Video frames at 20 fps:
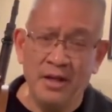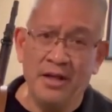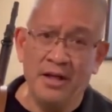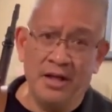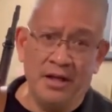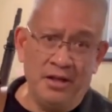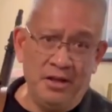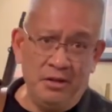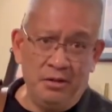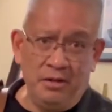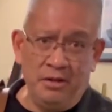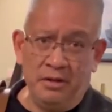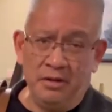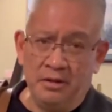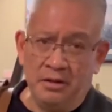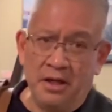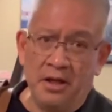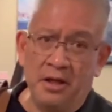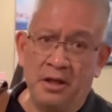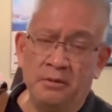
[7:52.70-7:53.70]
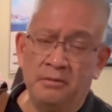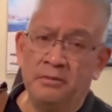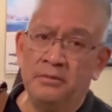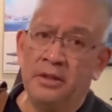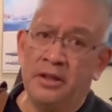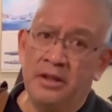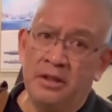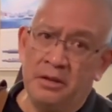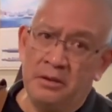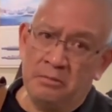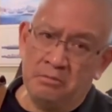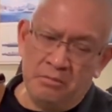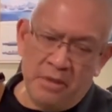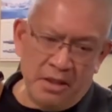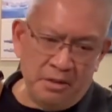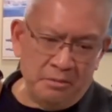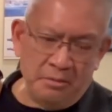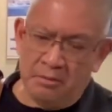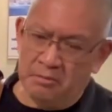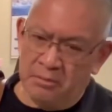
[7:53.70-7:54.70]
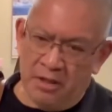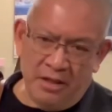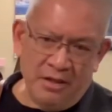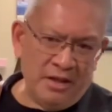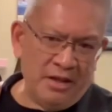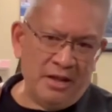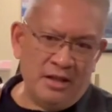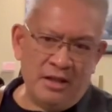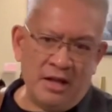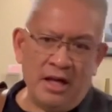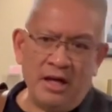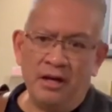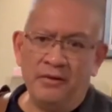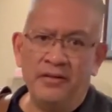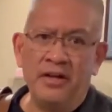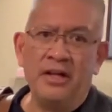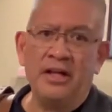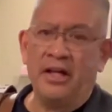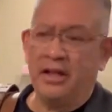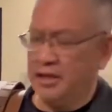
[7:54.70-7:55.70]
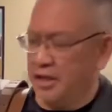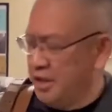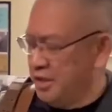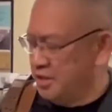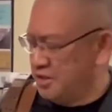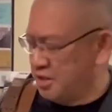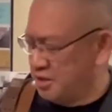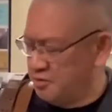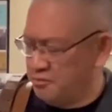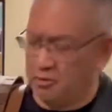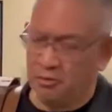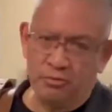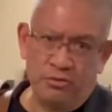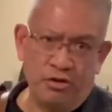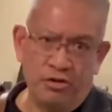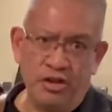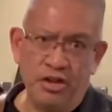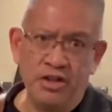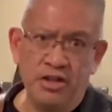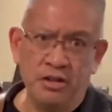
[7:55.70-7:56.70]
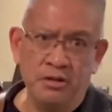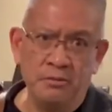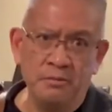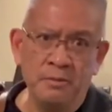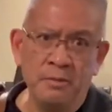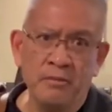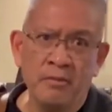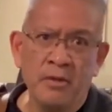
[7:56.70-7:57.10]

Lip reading: and then out of it, I think it's just from tradition,